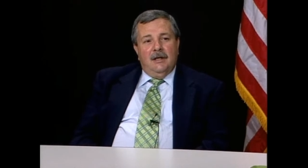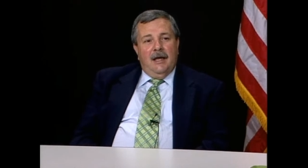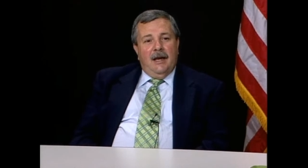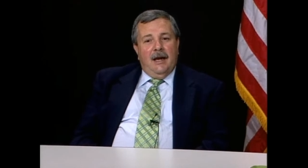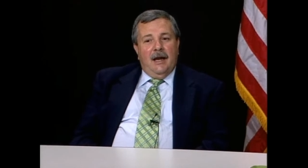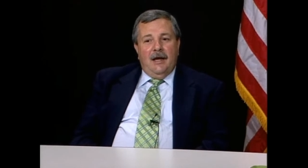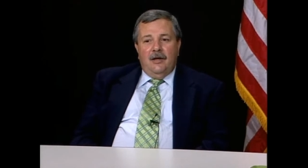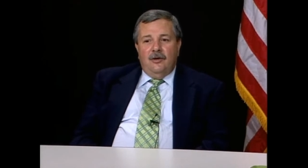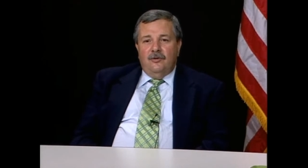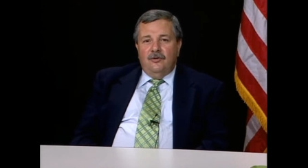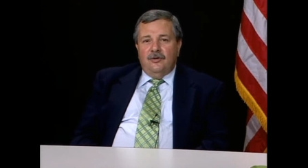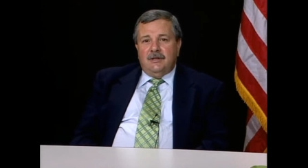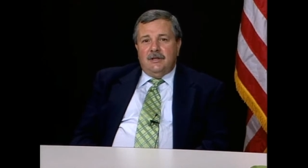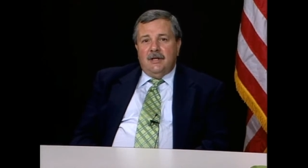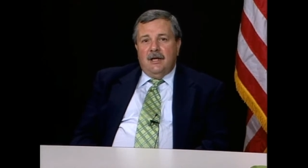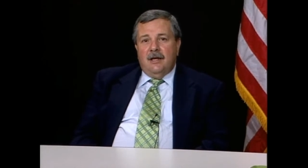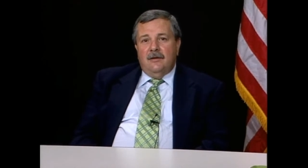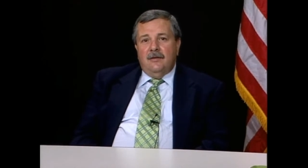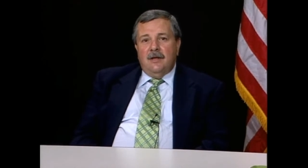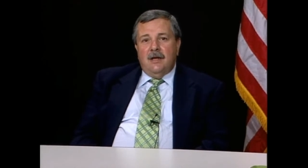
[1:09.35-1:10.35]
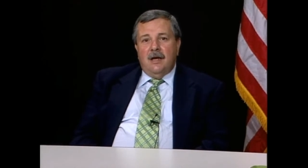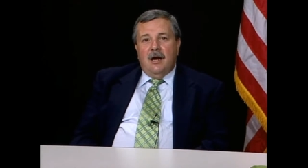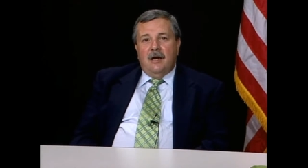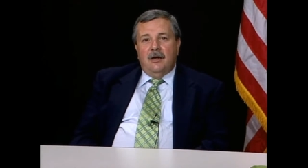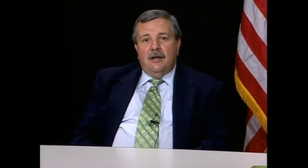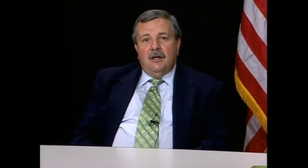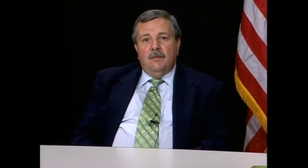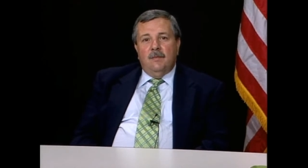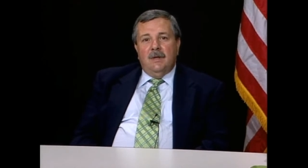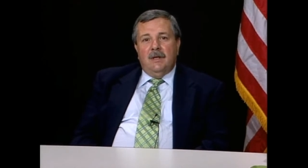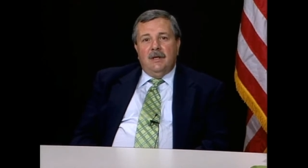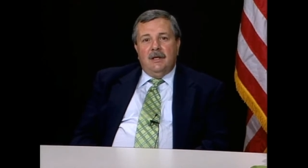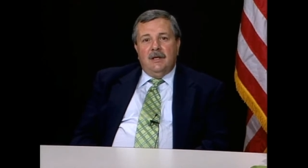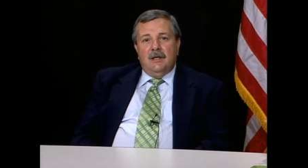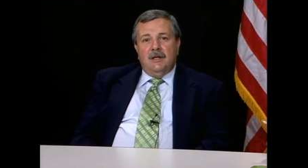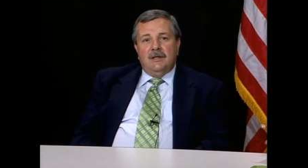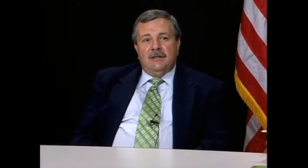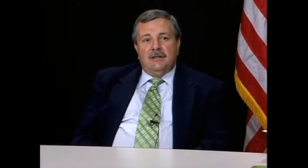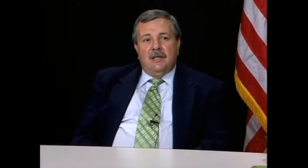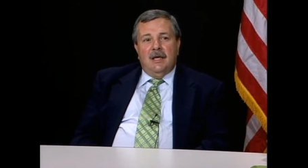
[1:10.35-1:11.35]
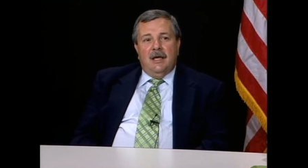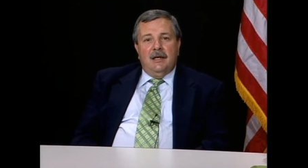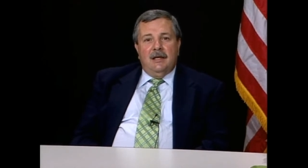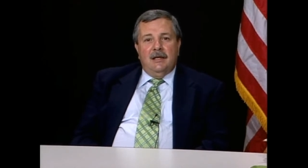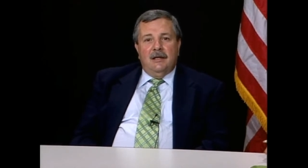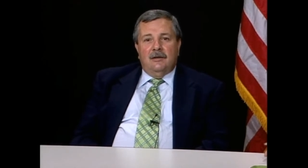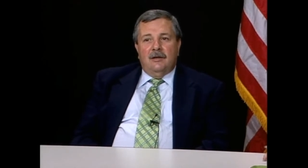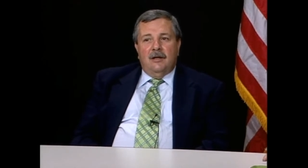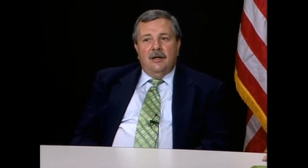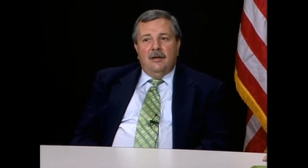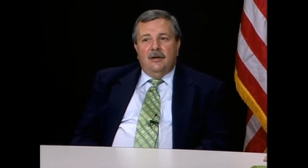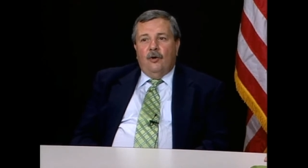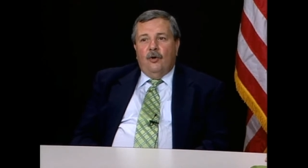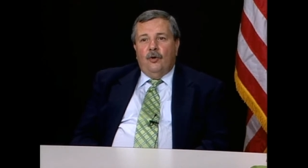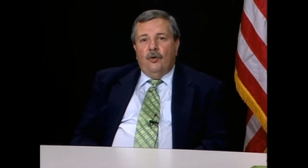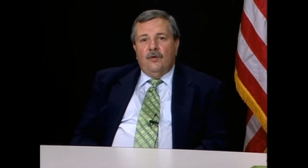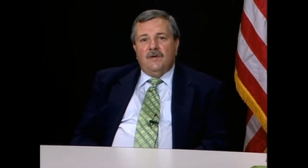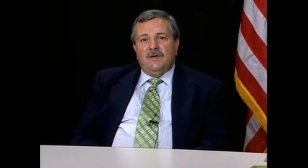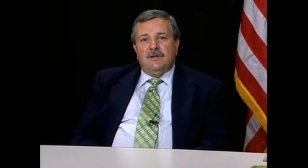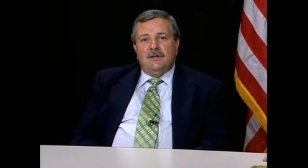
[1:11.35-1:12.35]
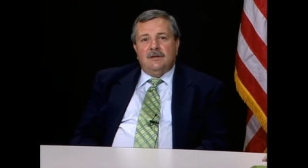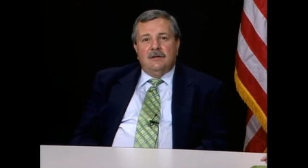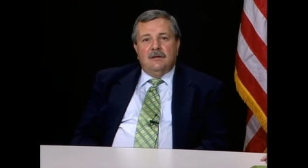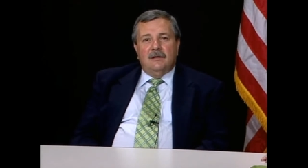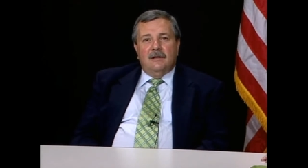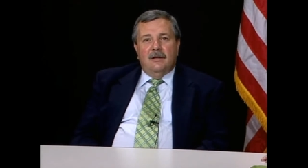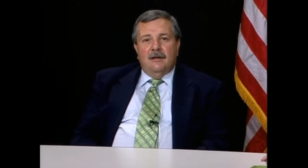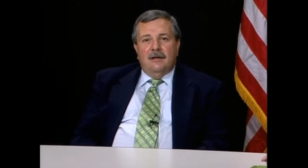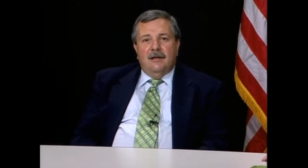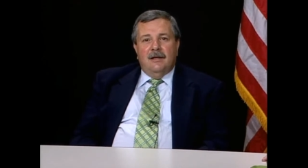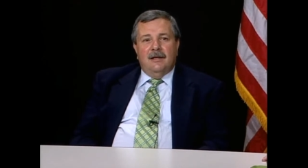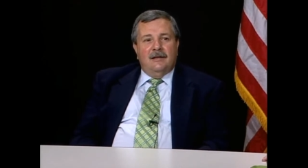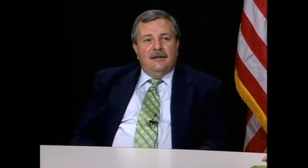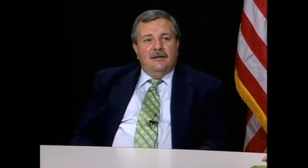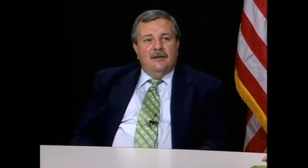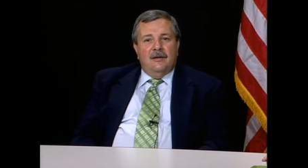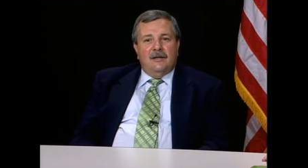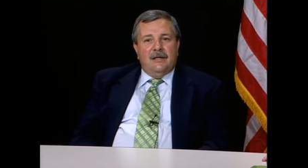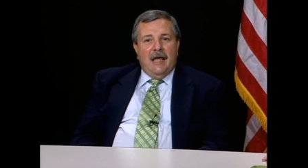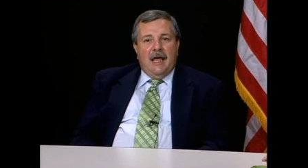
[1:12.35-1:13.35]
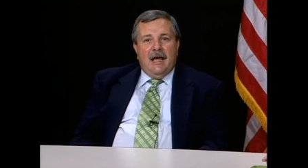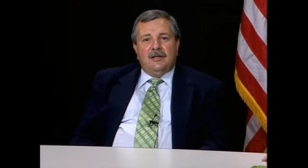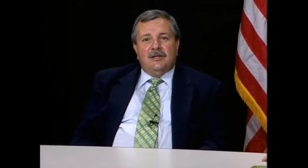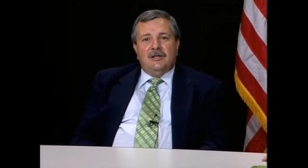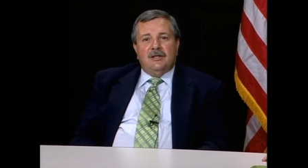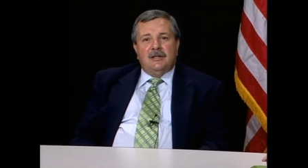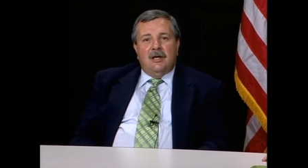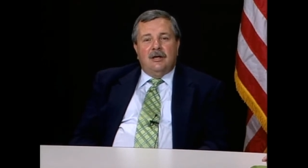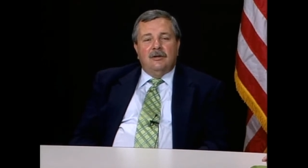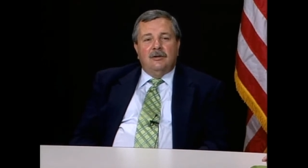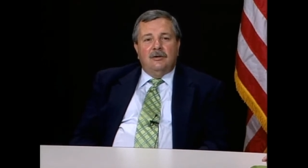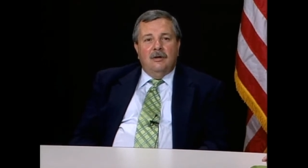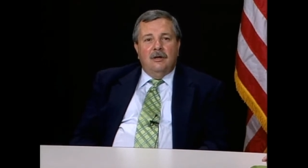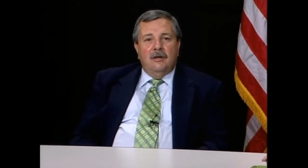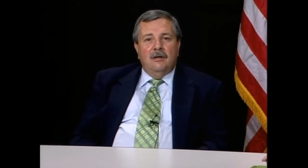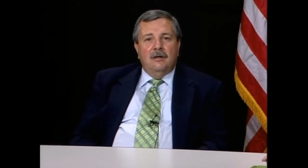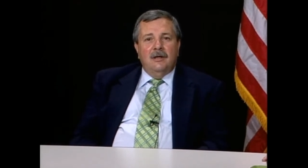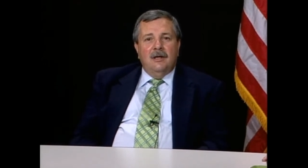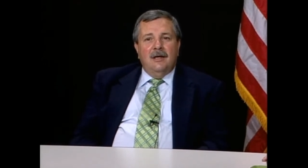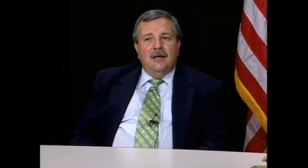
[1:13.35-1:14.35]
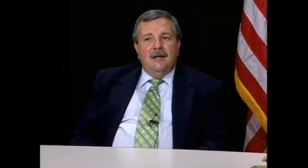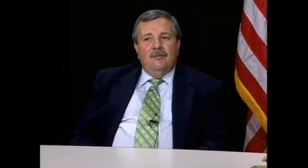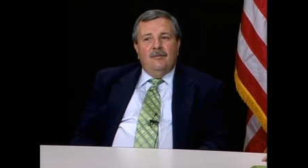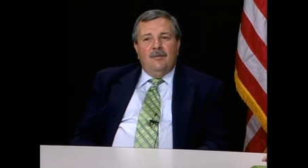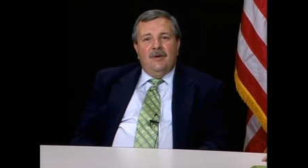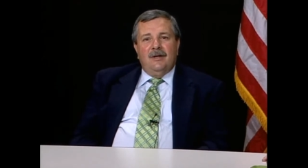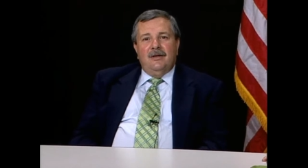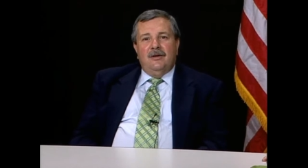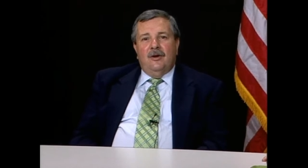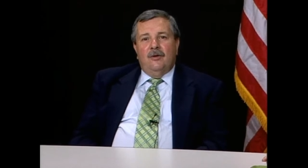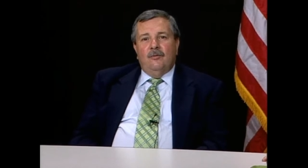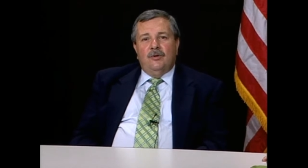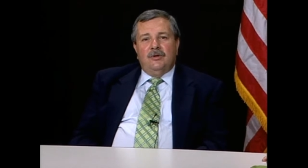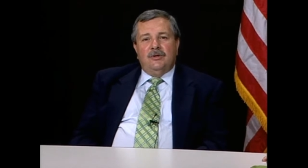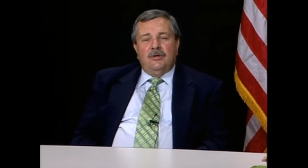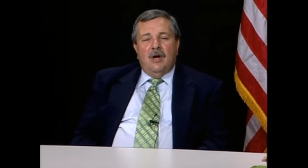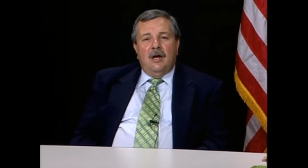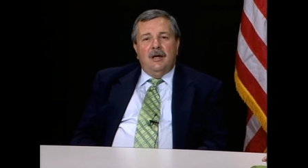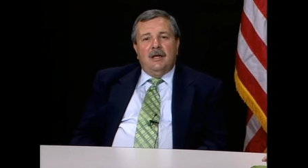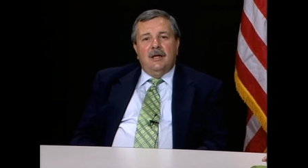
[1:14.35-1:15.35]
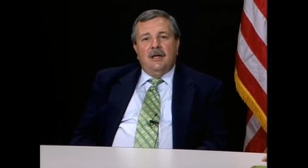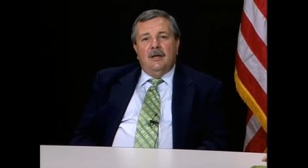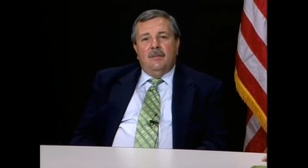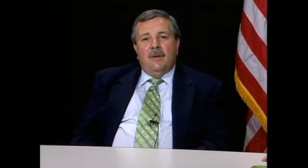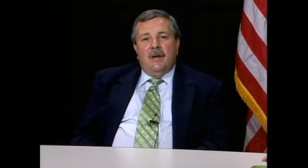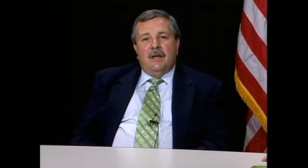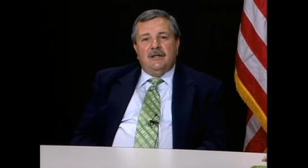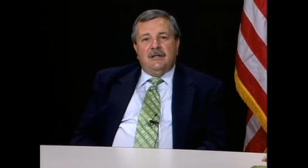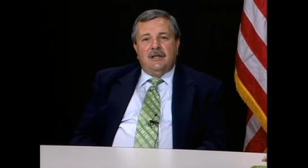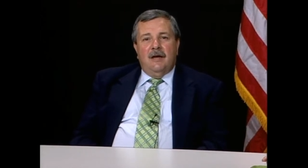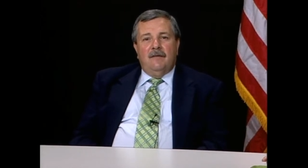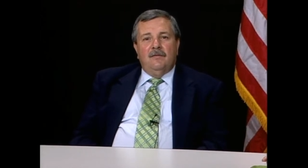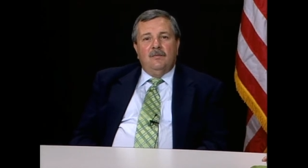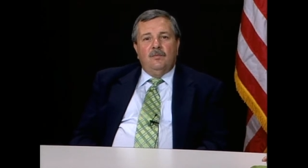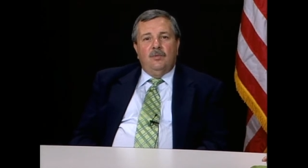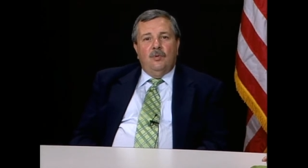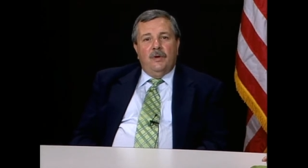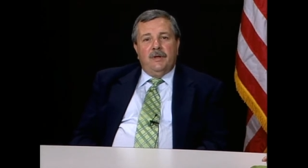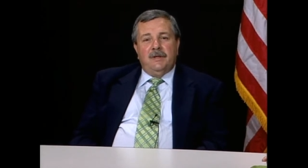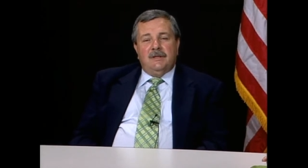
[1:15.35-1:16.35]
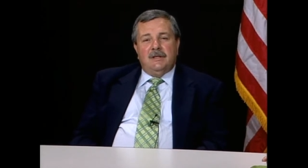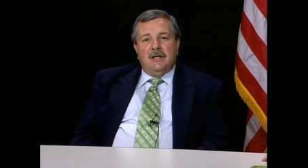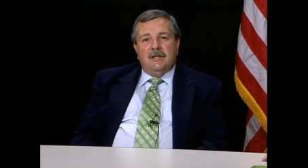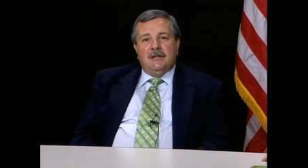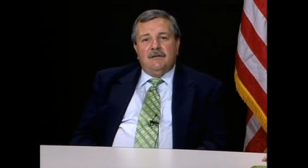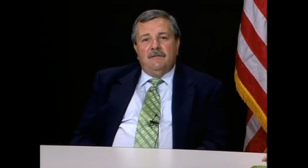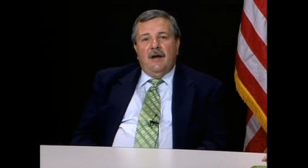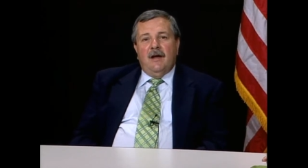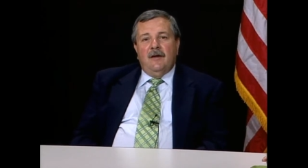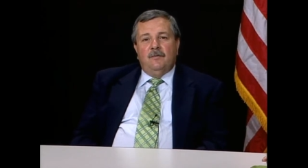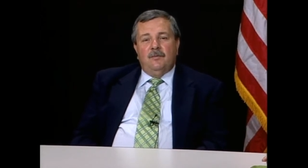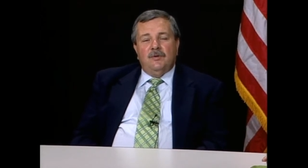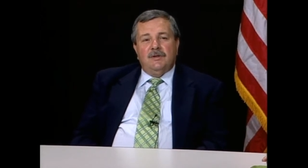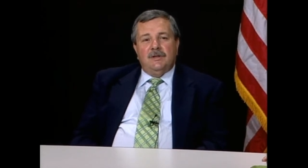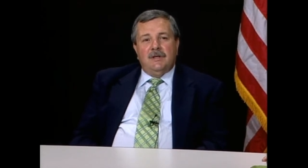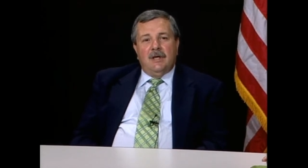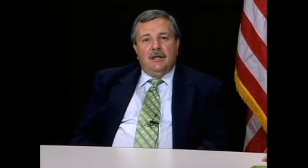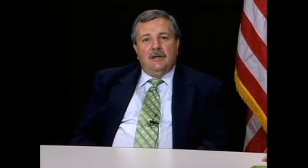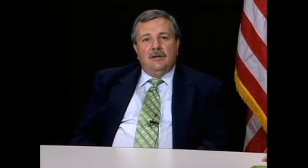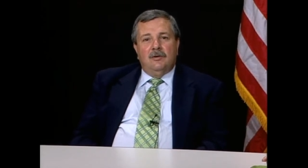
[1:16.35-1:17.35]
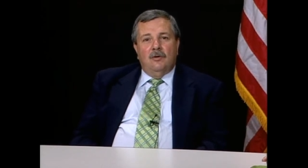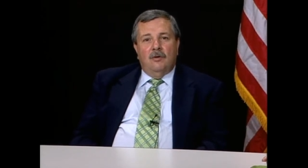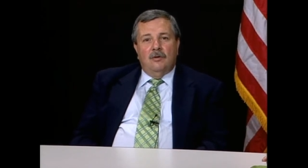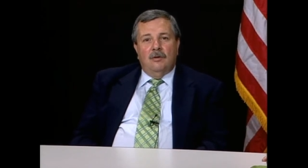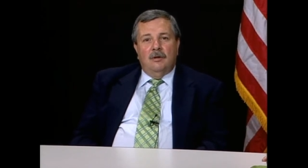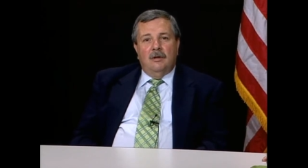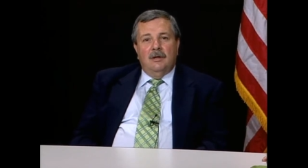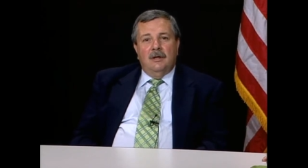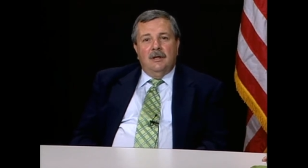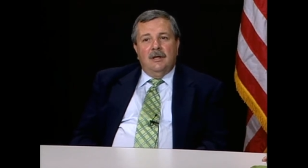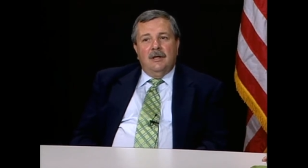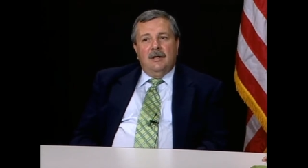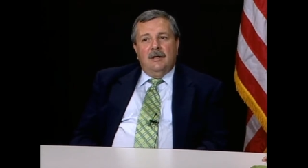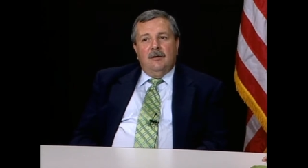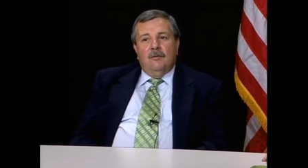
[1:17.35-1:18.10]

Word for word: And I understand the argument is that it, it hurts it, taxes aren't good. But you know, we're talking about 7.65% total.